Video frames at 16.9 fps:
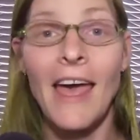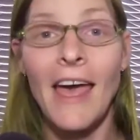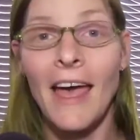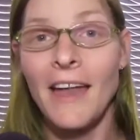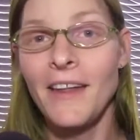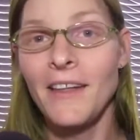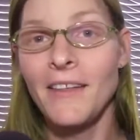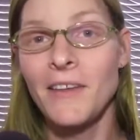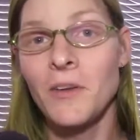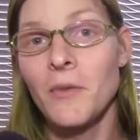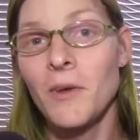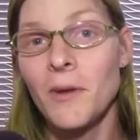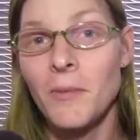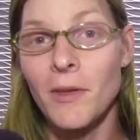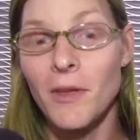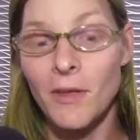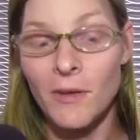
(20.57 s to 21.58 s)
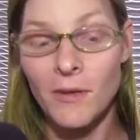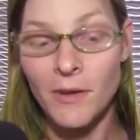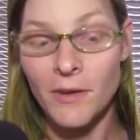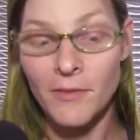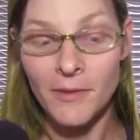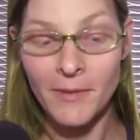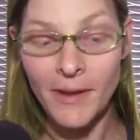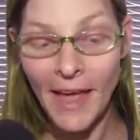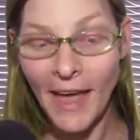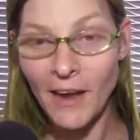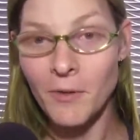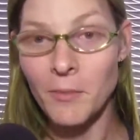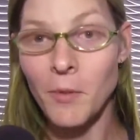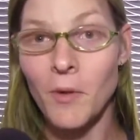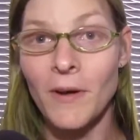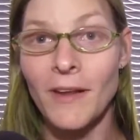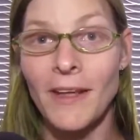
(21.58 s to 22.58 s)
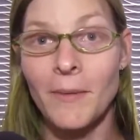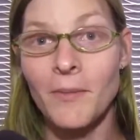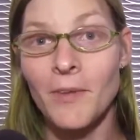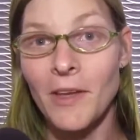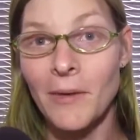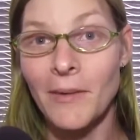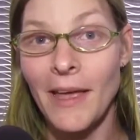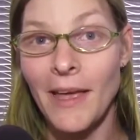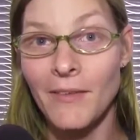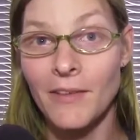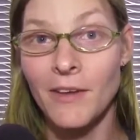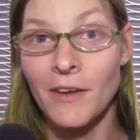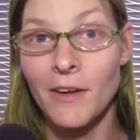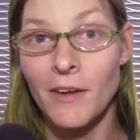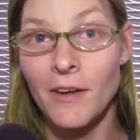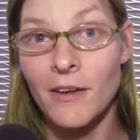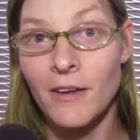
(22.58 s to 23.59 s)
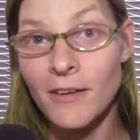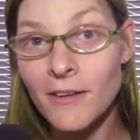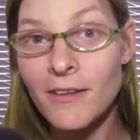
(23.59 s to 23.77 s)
anything you want to build, or even hacked board games like we have here.